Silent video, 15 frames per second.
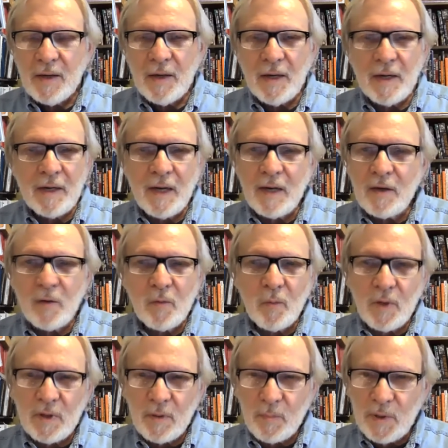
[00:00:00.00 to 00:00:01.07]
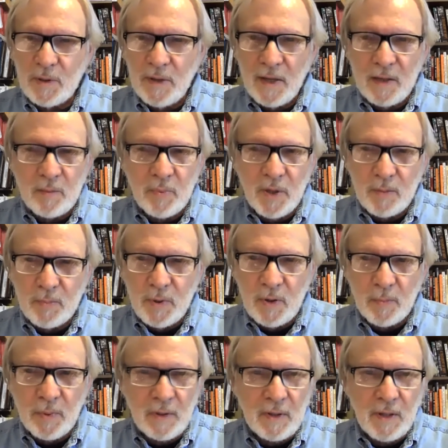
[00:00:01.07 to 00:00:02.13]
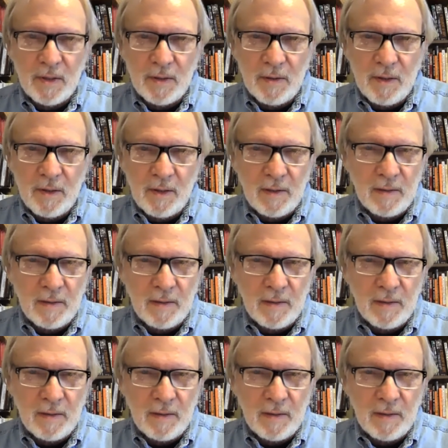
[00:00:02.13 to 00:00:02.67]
And I don't want to be led by people like that.